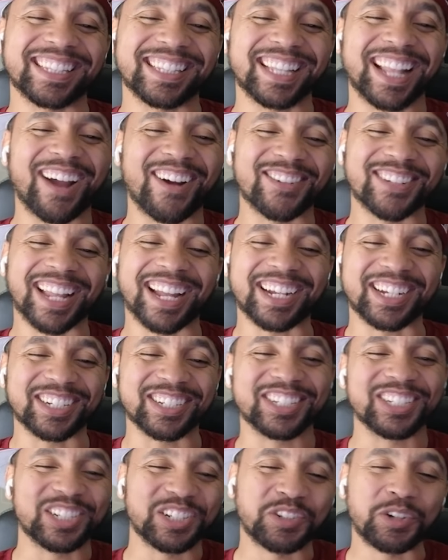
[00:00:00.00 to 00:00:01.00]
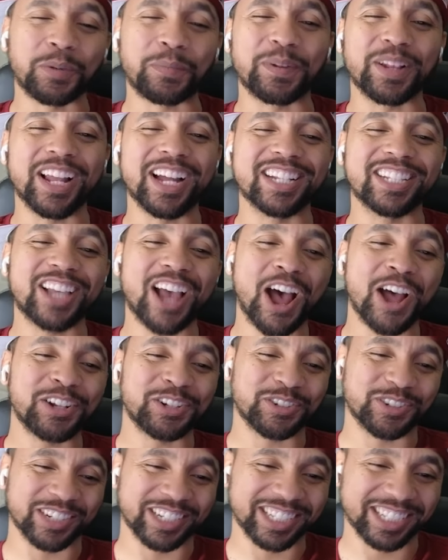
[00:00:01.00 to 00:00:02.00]
most. That was like a triple
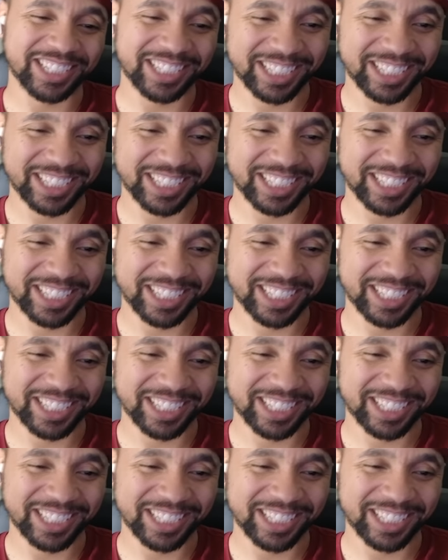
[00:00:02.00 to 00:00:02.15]
entendre.